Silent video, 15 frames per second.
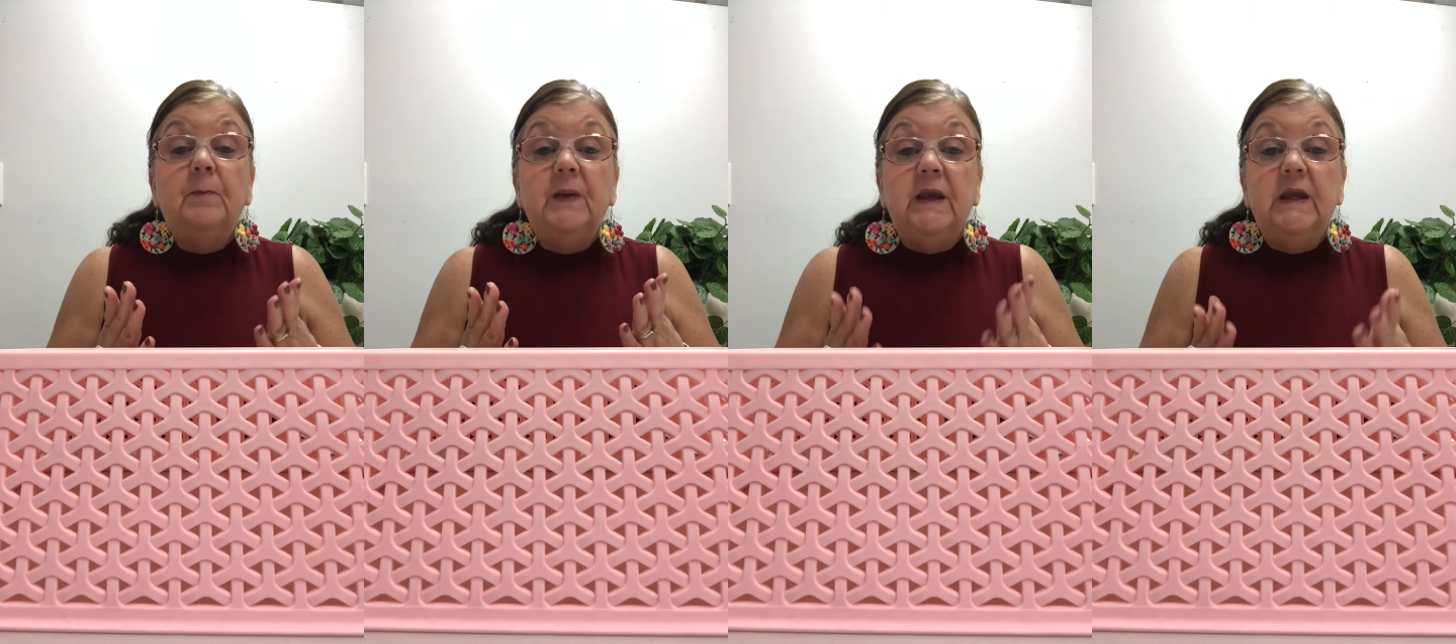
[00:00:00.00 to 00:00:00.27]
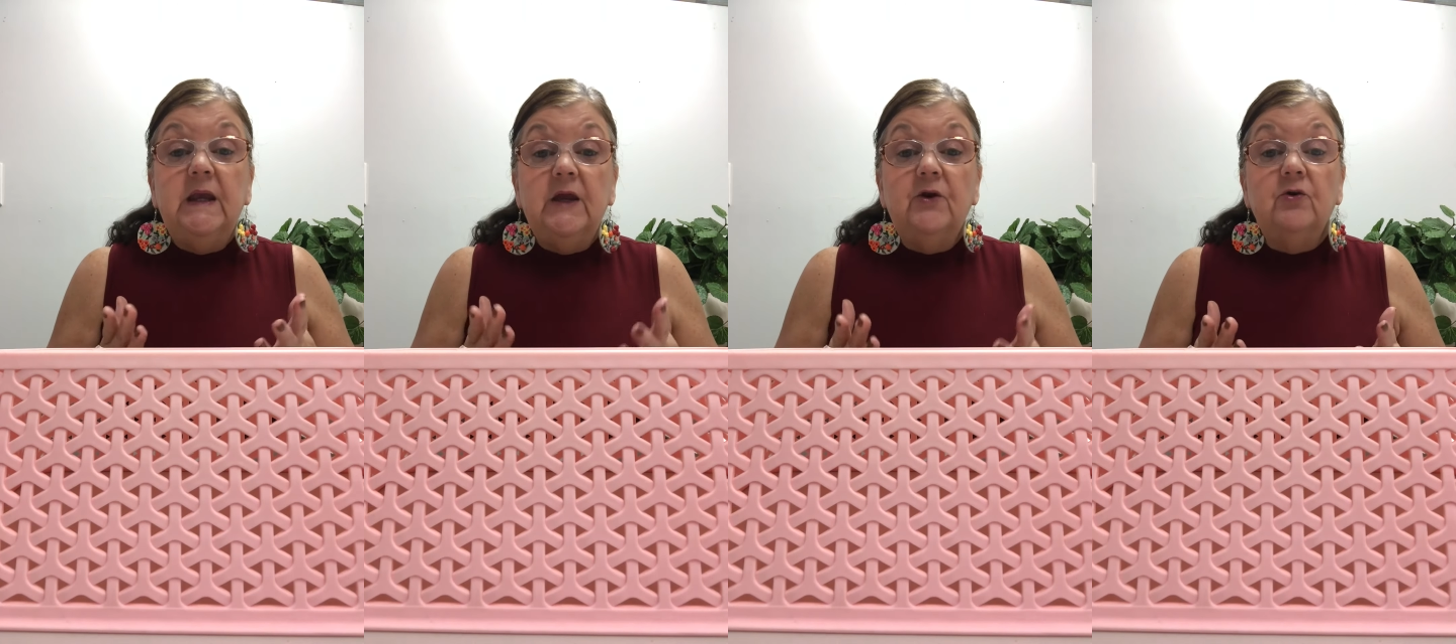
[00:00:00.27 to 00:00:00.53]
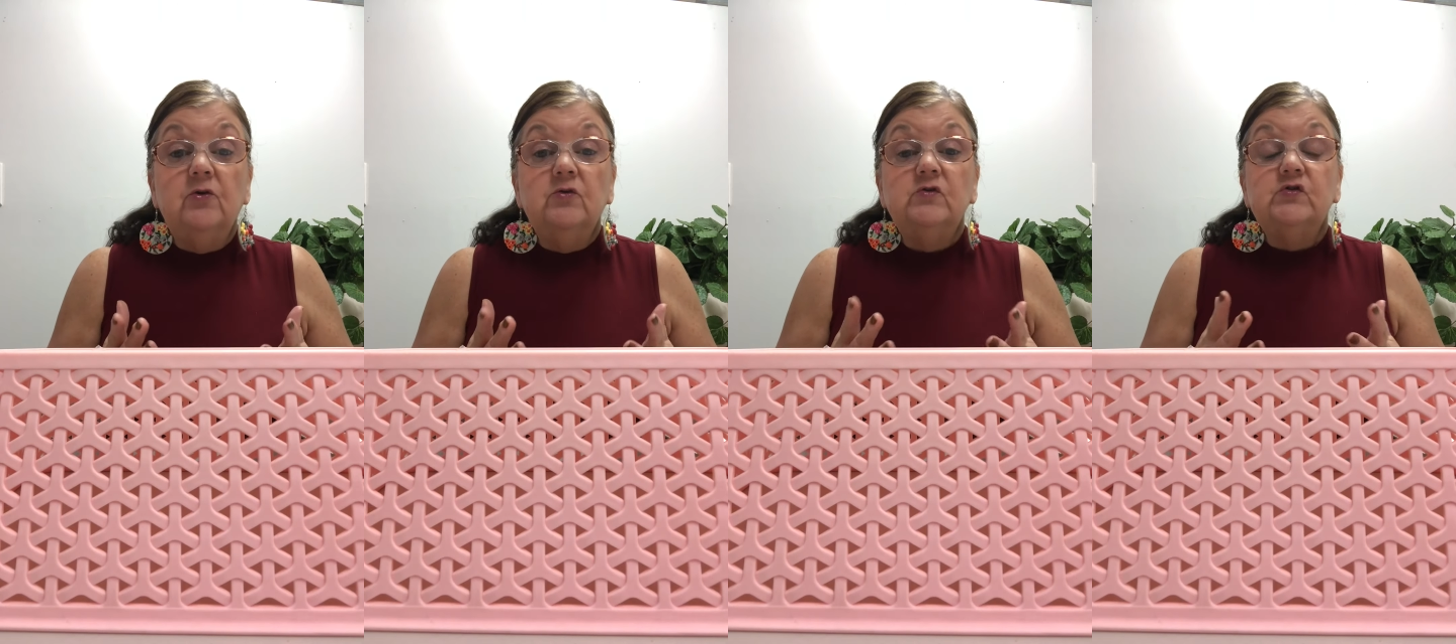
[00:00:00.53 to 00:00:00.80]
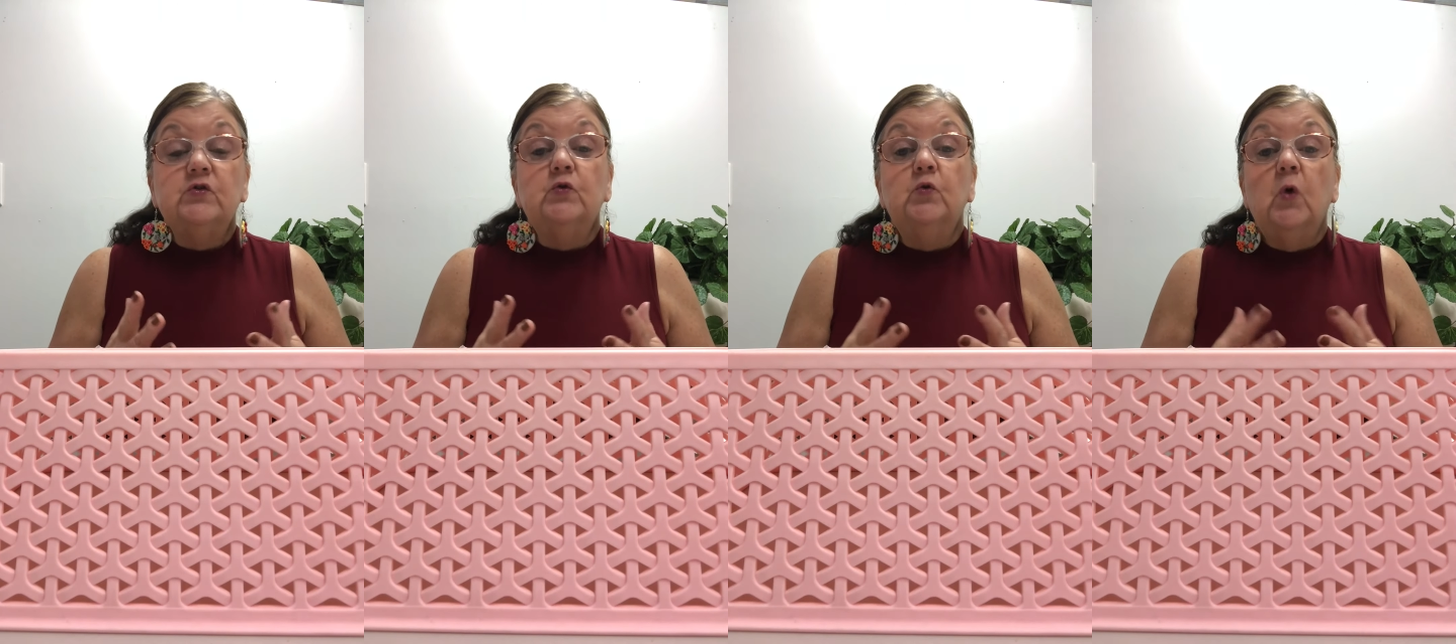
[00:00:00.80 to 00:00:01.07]

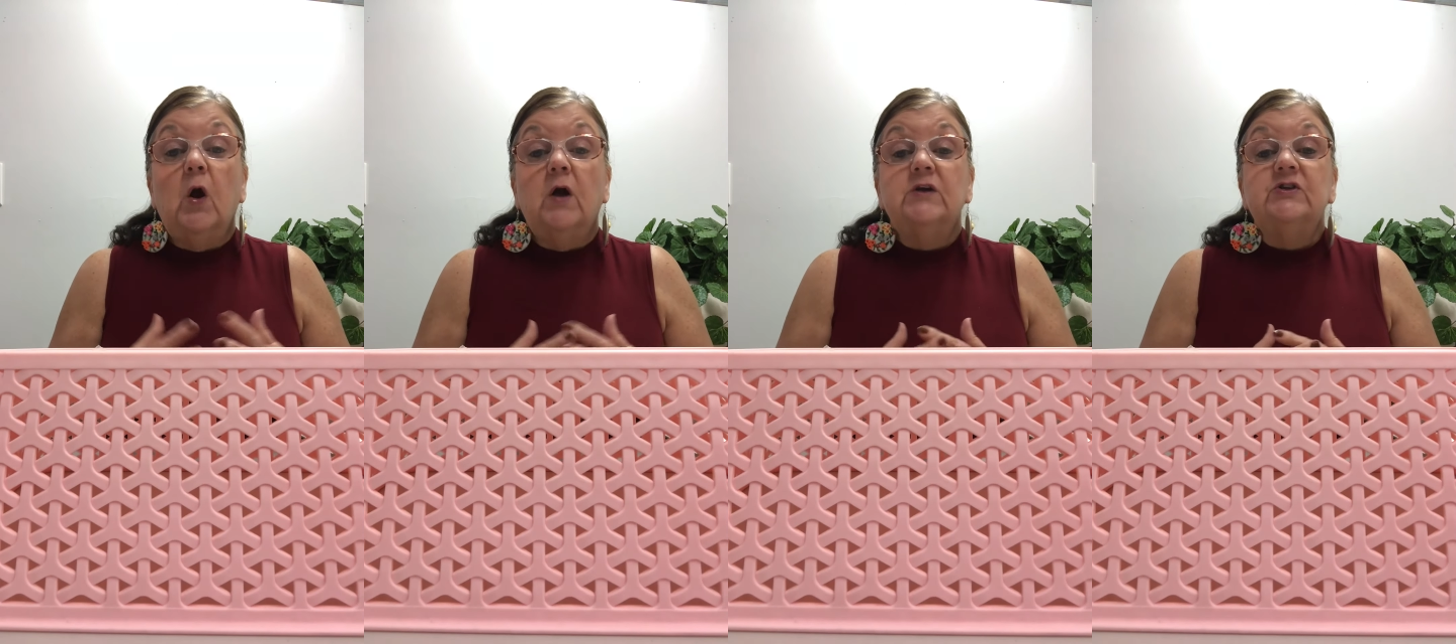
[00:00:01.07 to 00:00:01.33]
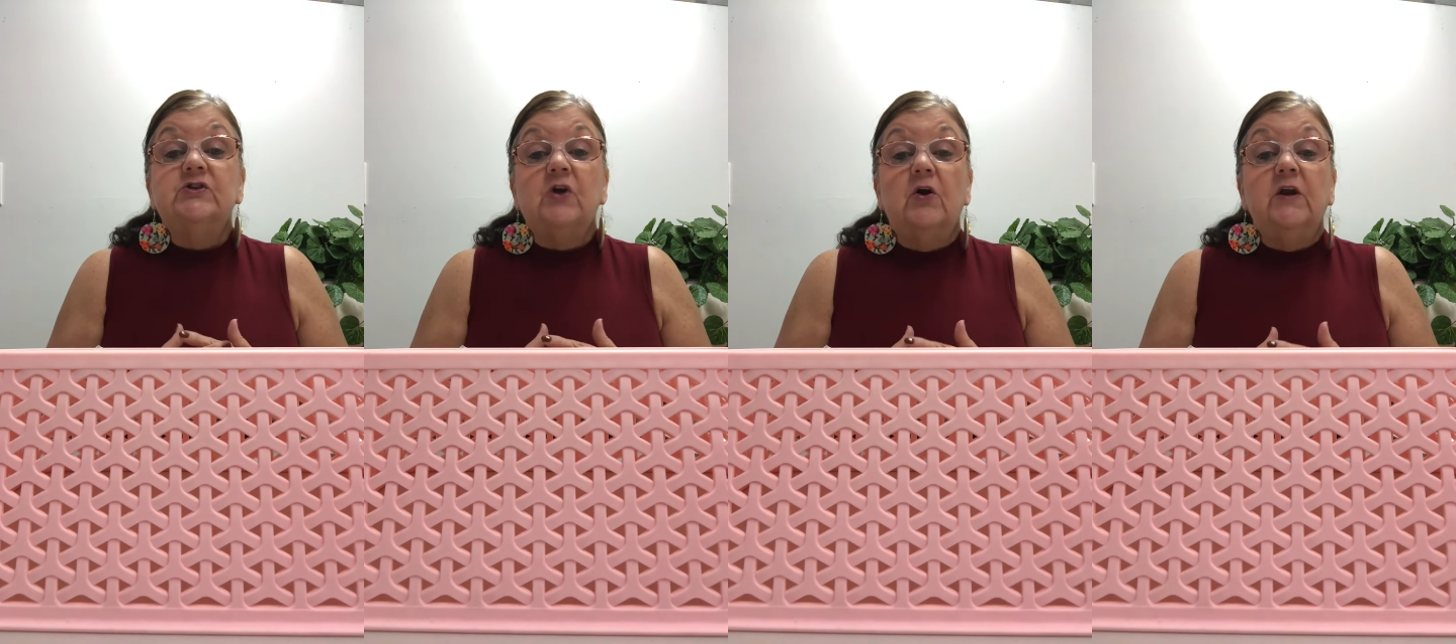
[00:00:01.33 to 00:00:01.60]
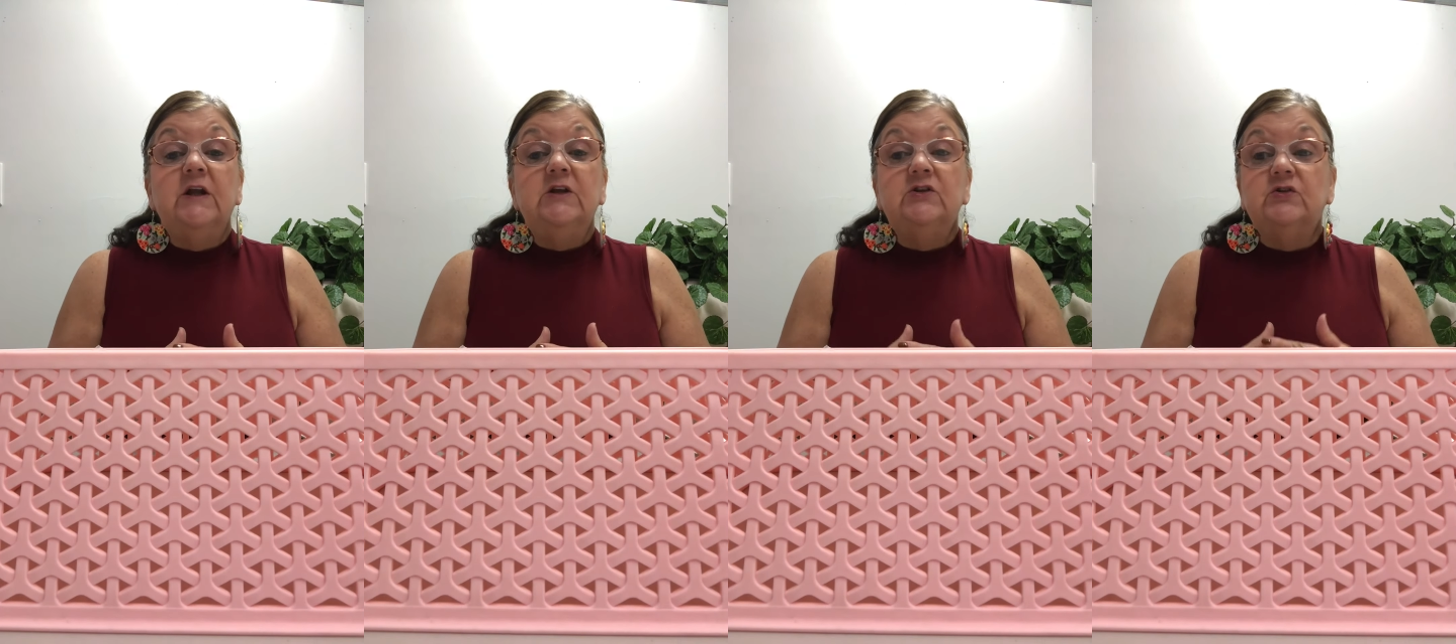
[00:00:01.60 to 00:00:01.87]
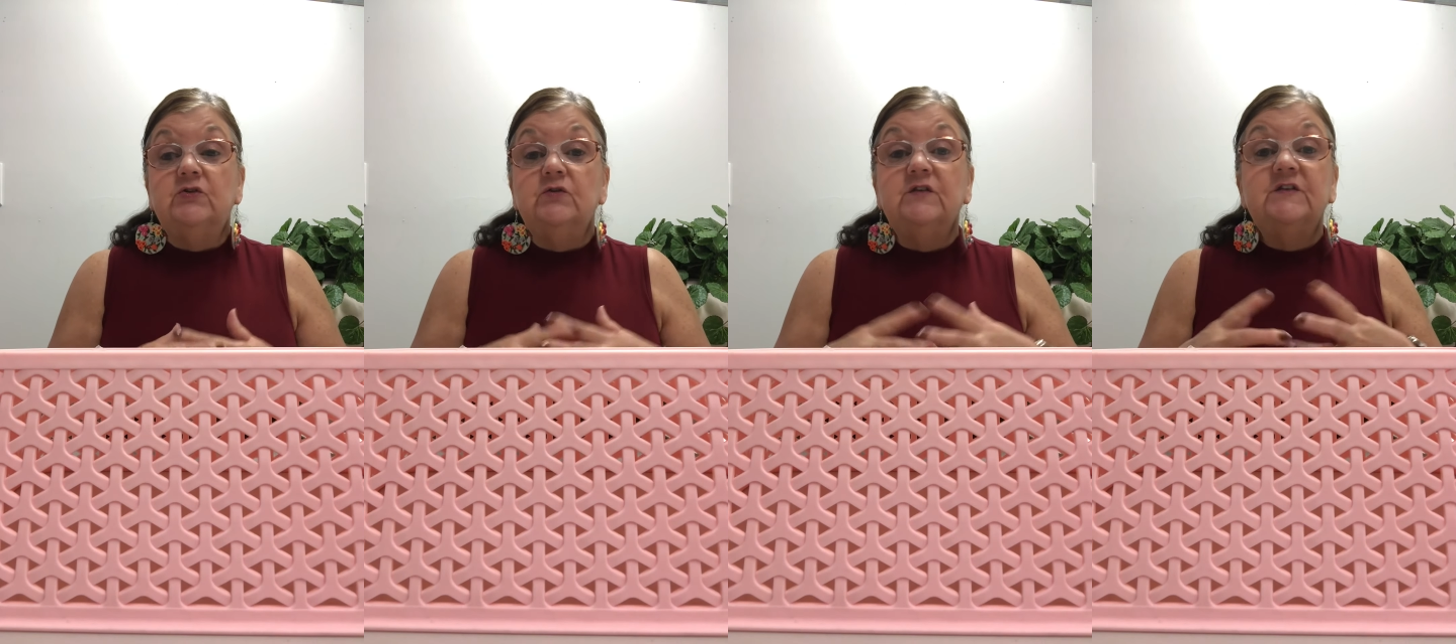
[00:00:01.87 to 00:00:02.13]
beginners who are starting to